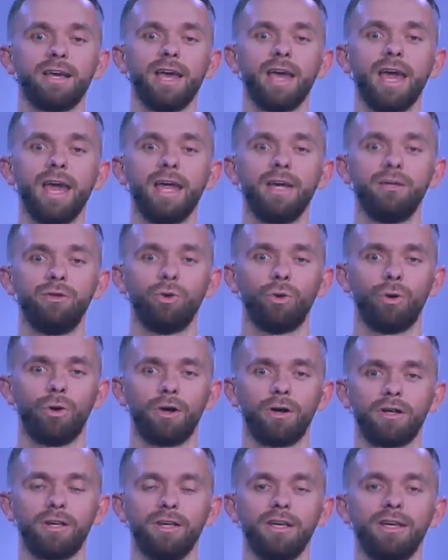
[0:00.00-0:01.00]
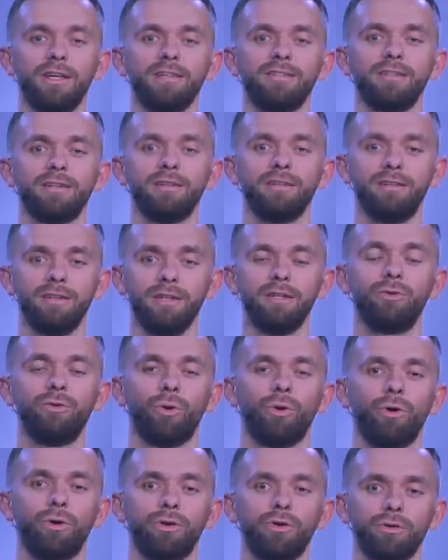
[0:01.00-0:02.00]
a door, he is the
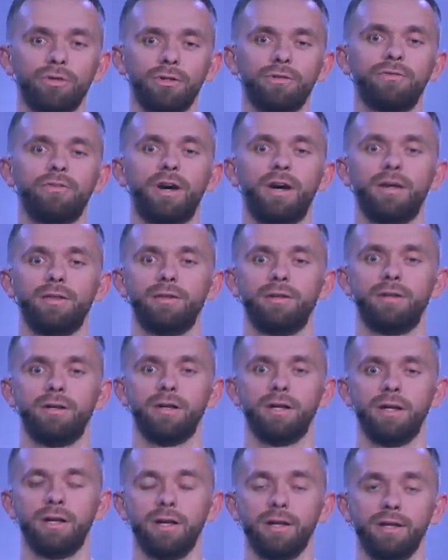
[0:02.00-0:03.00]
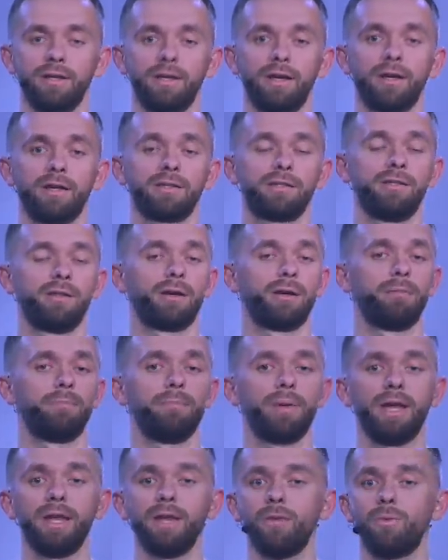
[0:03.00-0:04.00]
door to the Father. Yes, there are
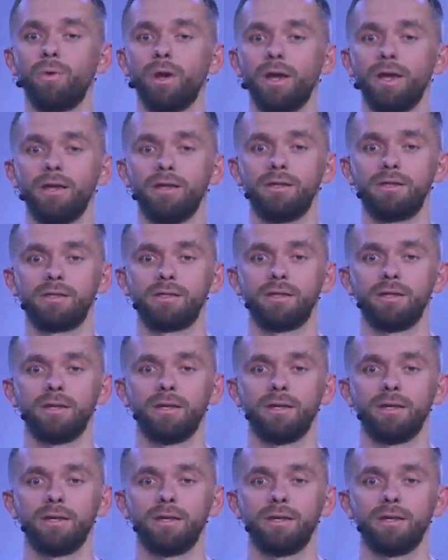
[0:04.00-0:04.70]
many ways